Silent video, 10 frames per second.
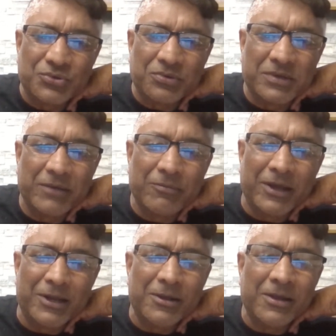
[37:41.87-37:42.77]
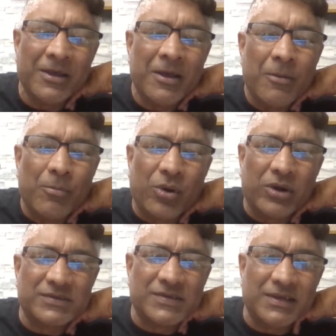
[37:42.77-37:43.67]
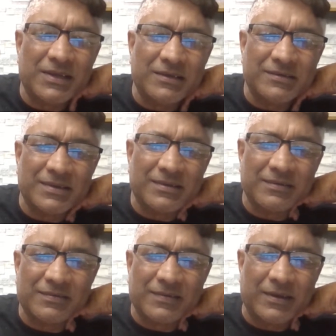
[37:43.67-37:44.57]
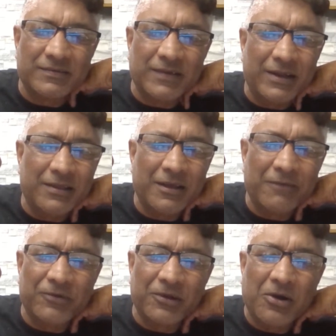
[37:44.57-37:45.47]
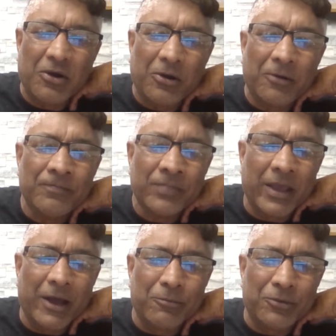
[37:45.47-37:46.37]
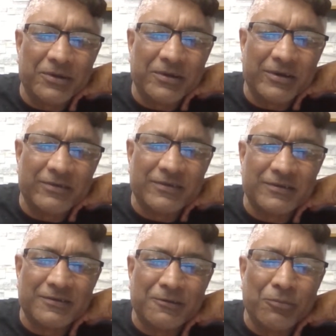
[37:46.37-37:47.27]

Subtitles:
I have already assured him any parts he needs in the States, anything for the car,